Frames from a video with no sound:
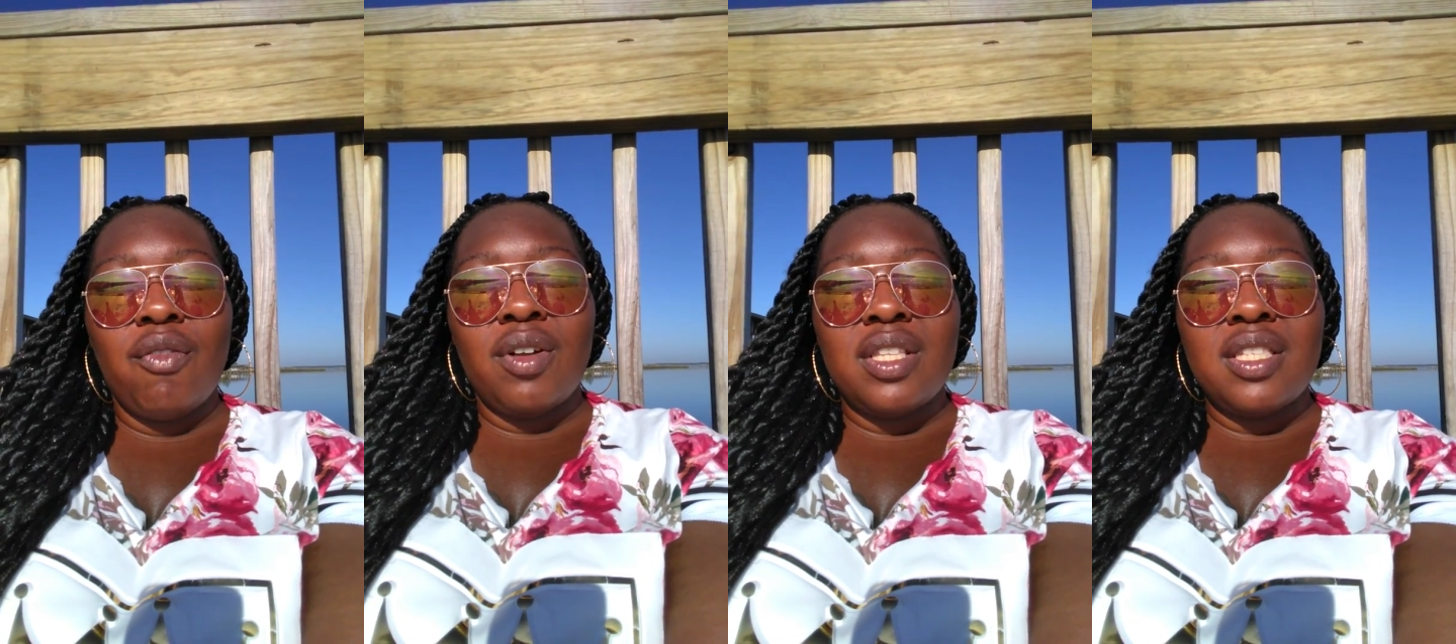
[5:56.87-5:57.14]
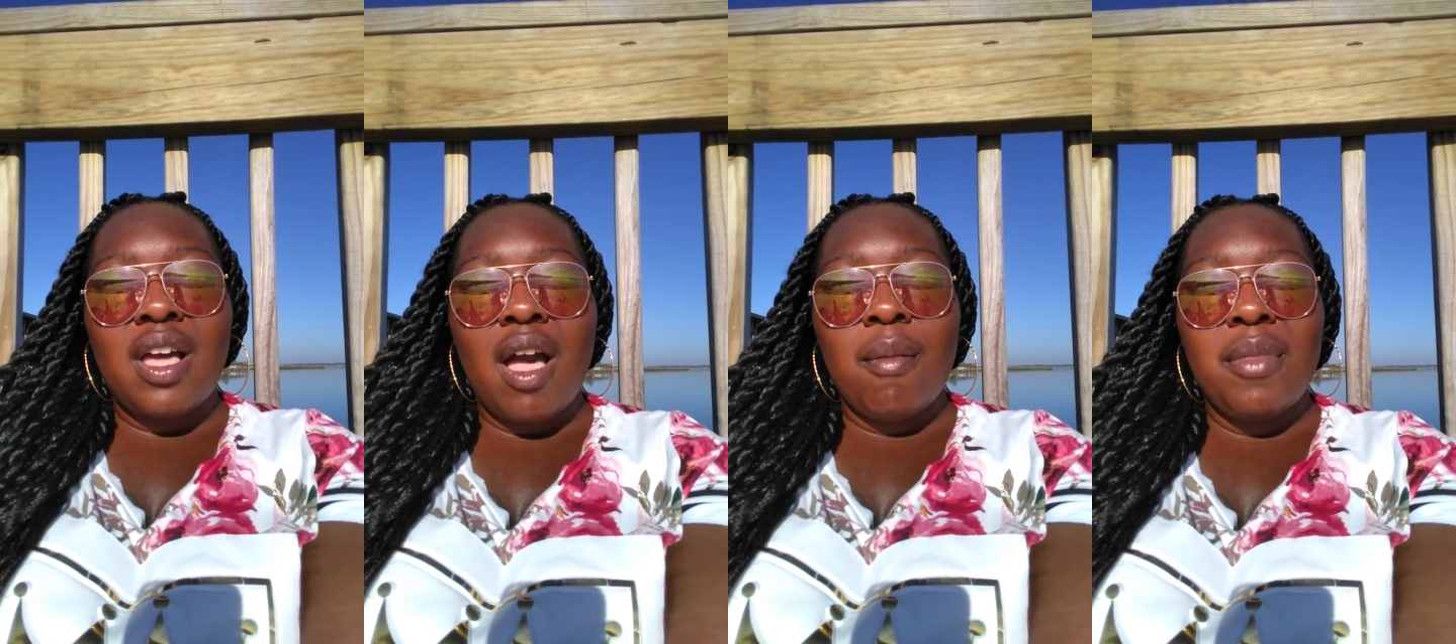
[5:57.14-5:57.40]
one
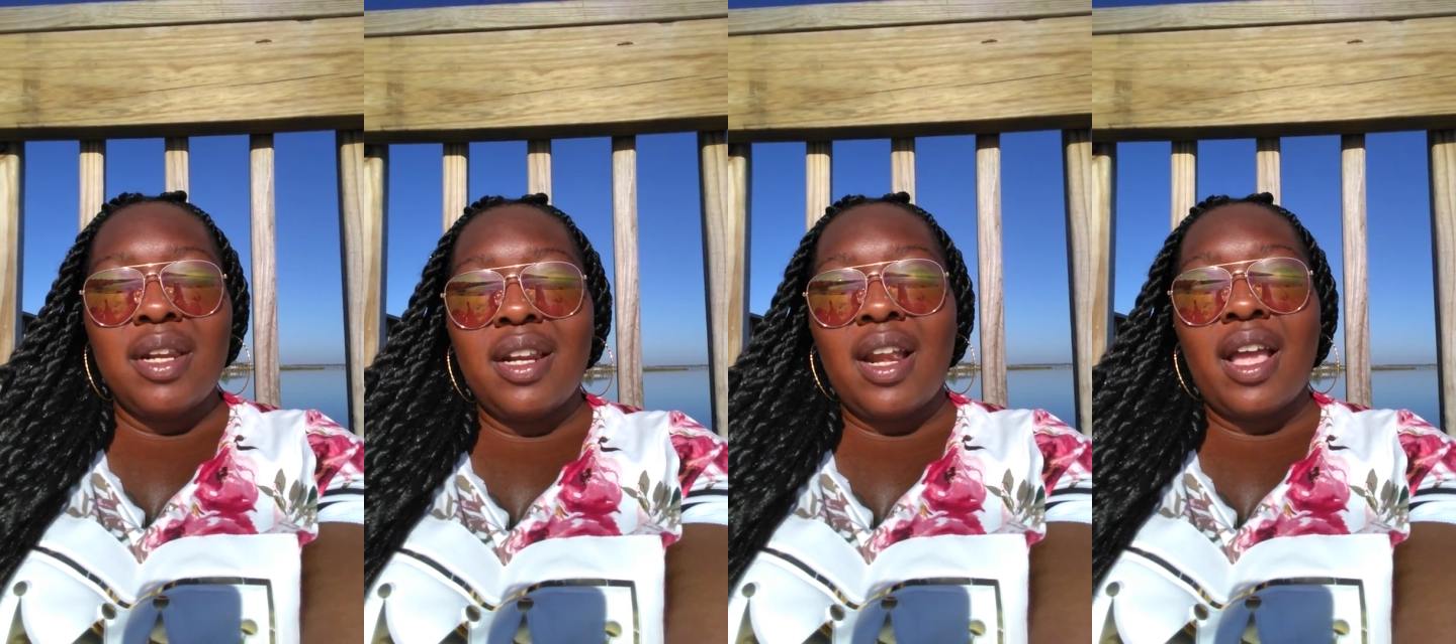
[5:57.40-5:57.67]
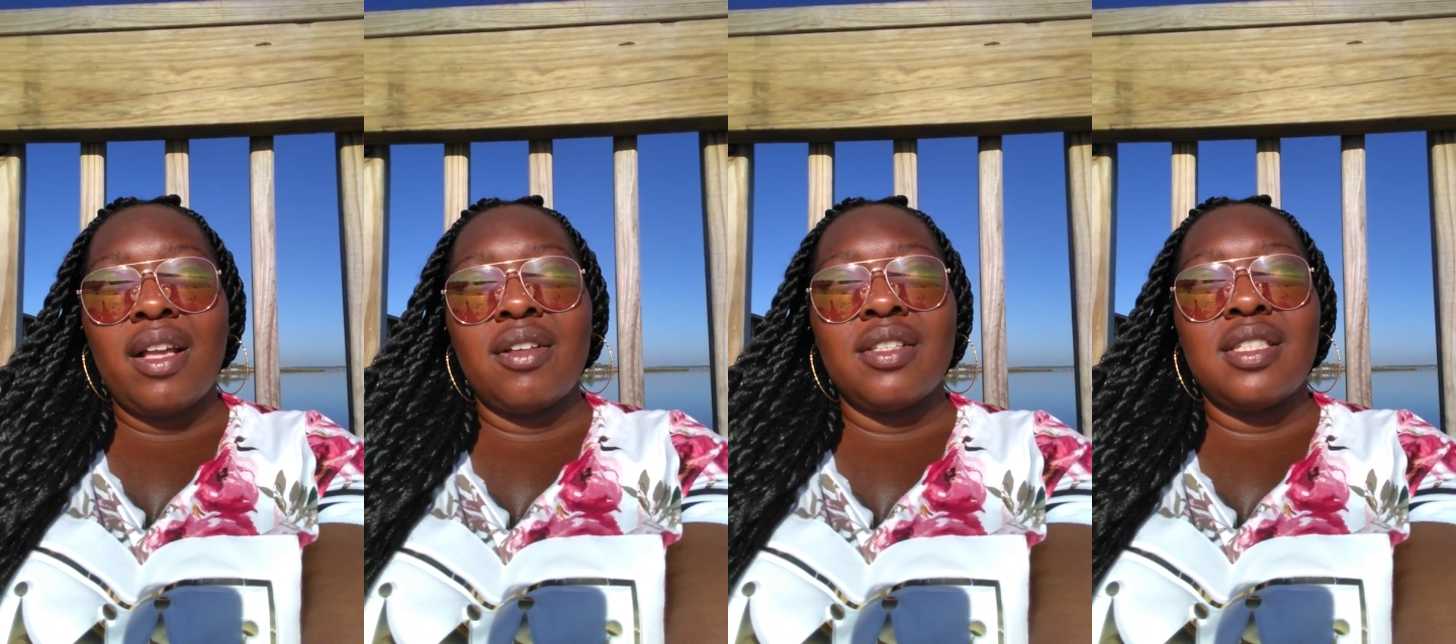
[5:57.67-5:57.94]
time and then
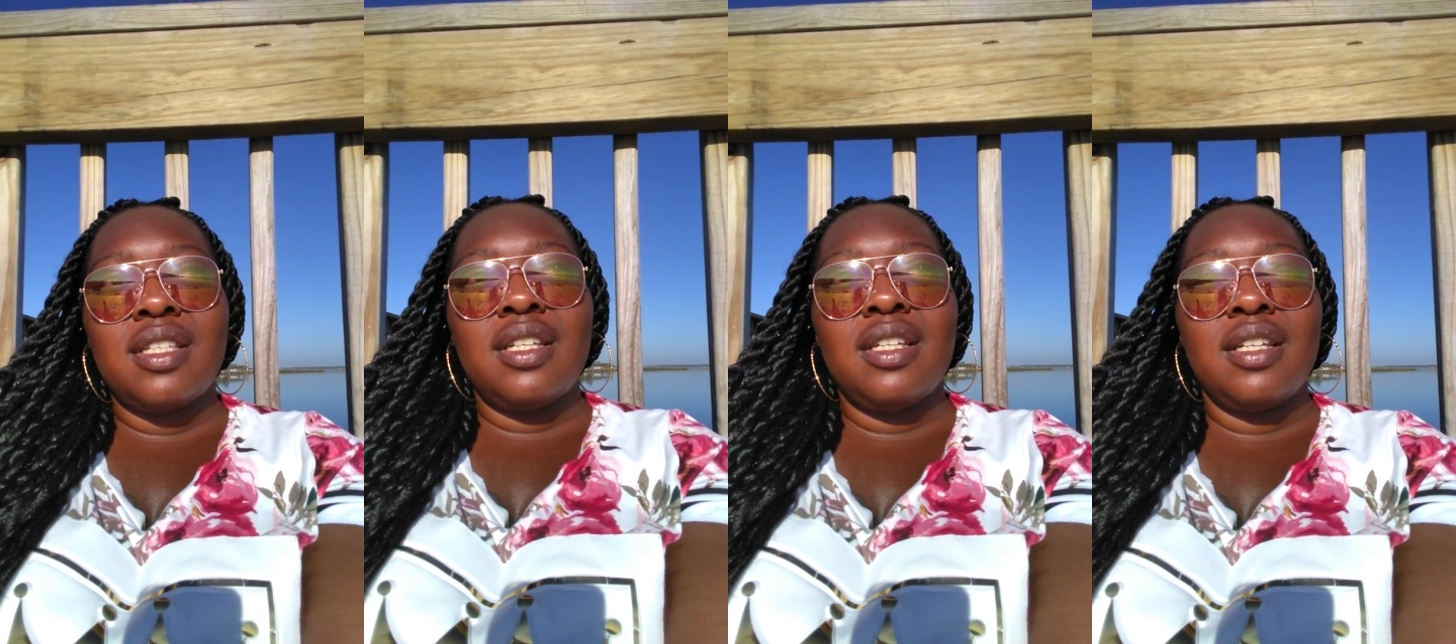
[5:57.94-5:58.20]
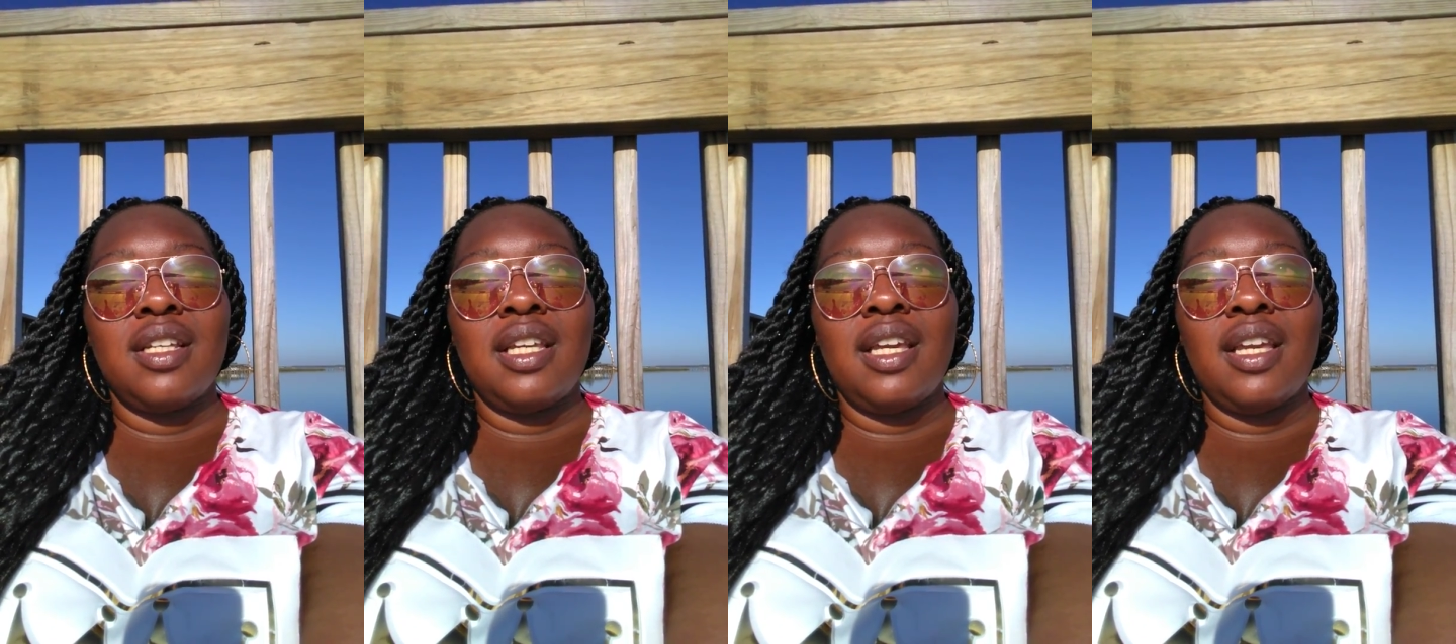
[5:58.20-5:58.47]
I ain't gonna see
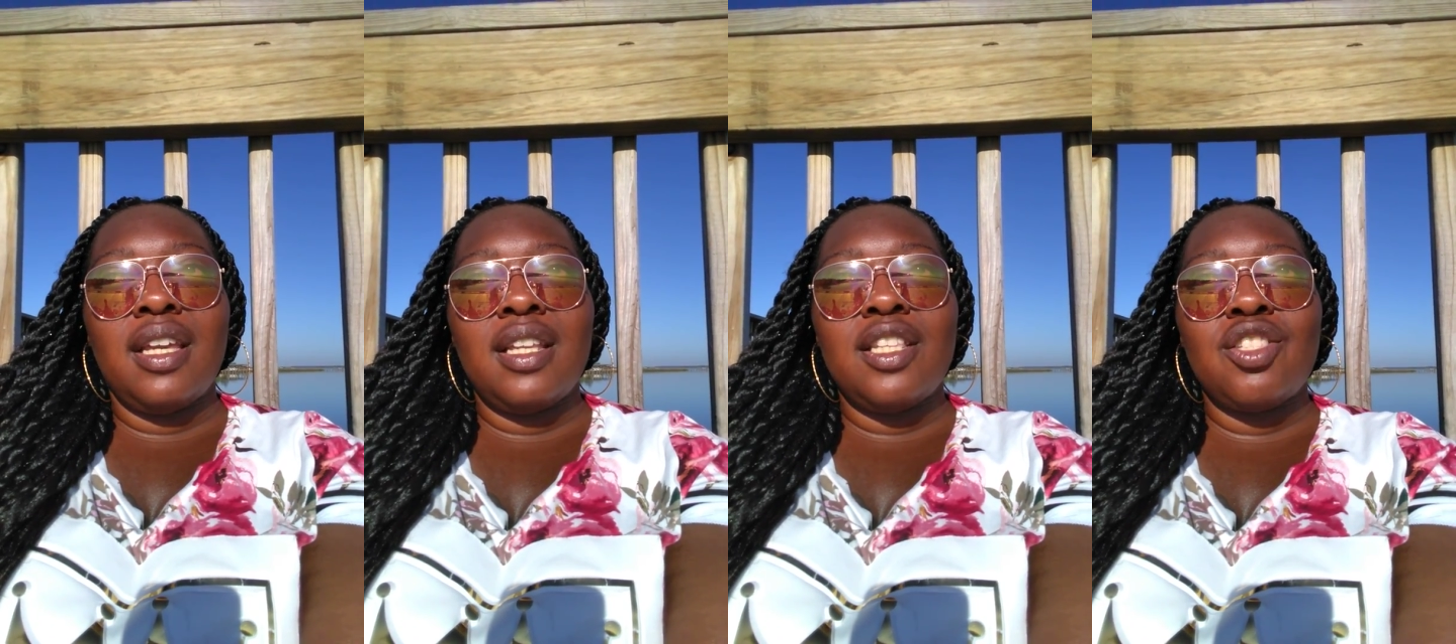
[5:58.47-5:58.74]
you again.